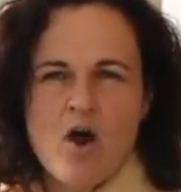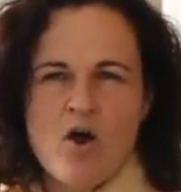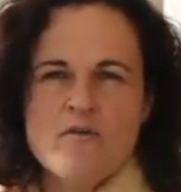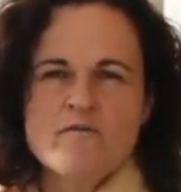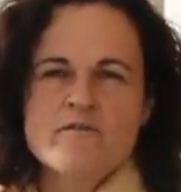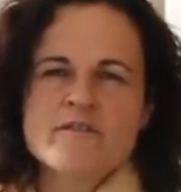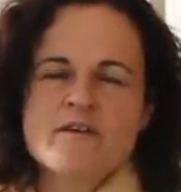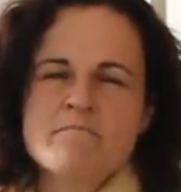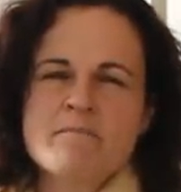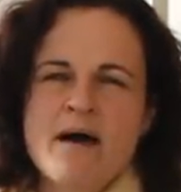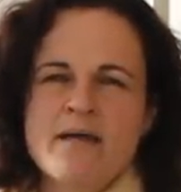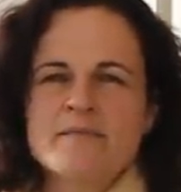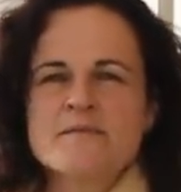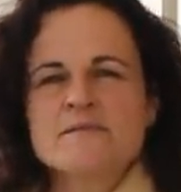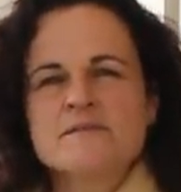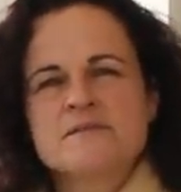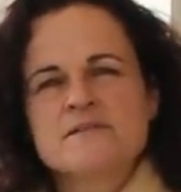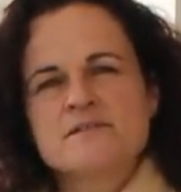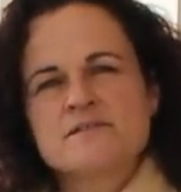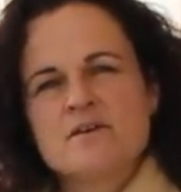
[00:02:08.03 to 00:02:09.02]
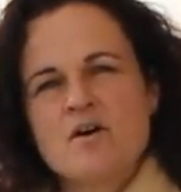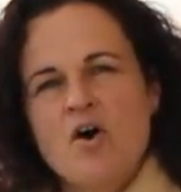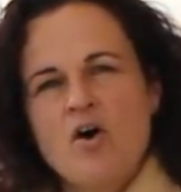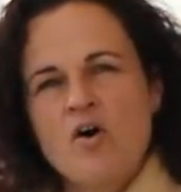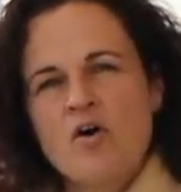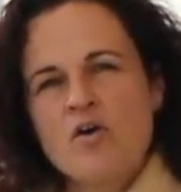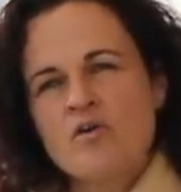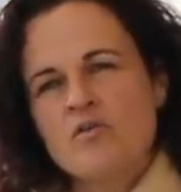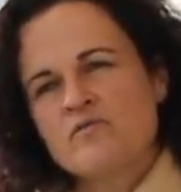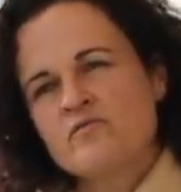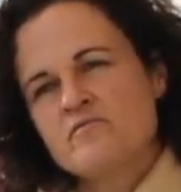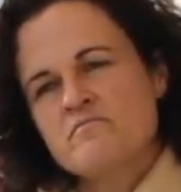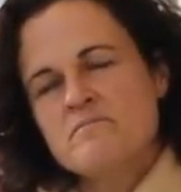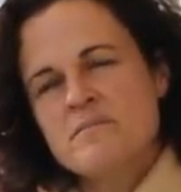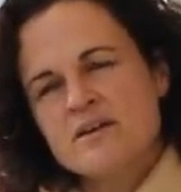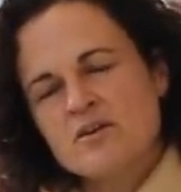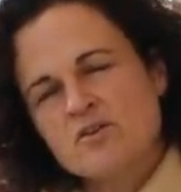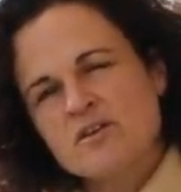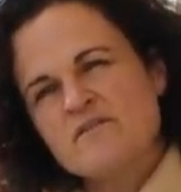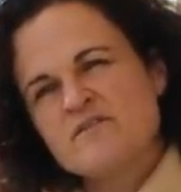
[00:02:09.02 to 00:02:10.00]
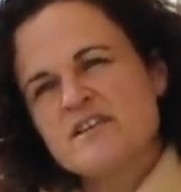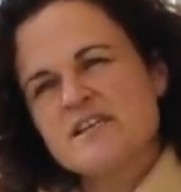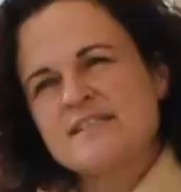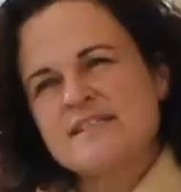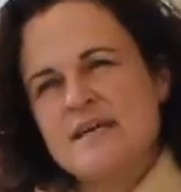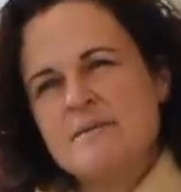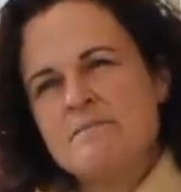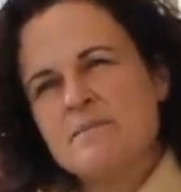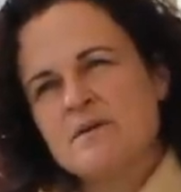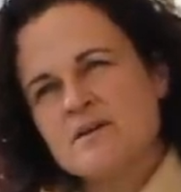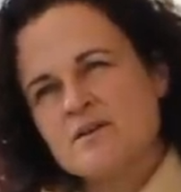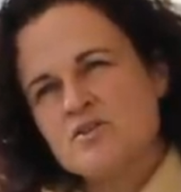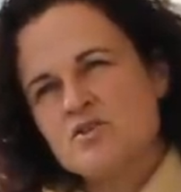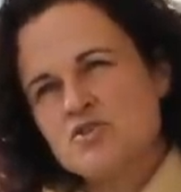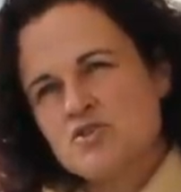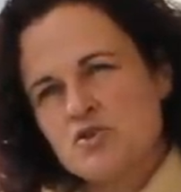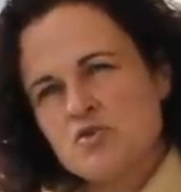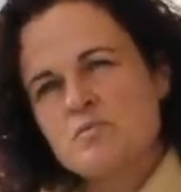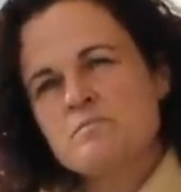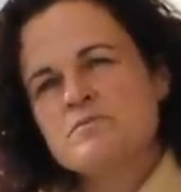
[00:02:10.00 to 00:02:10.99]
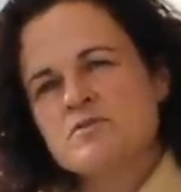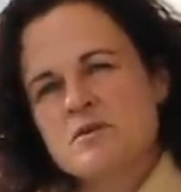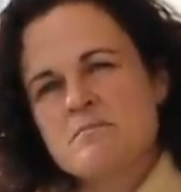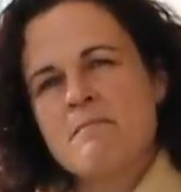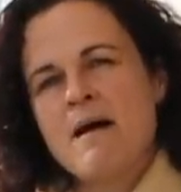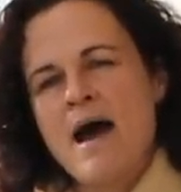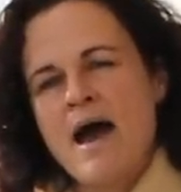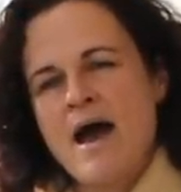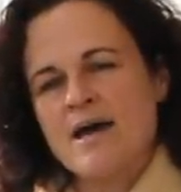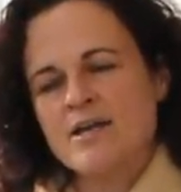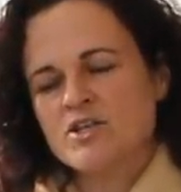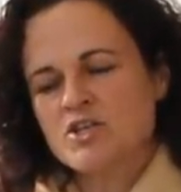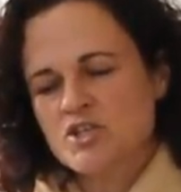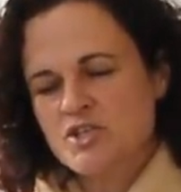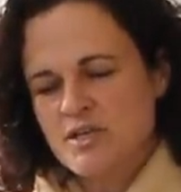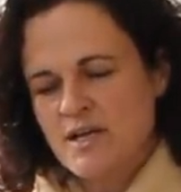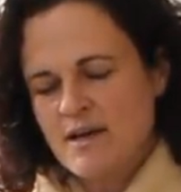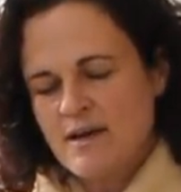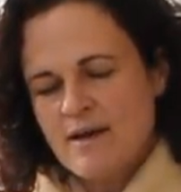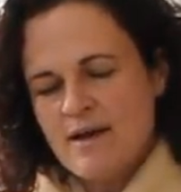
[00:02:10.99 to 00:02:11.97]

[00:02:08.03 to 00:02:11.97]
over the months of middle of December to, to March.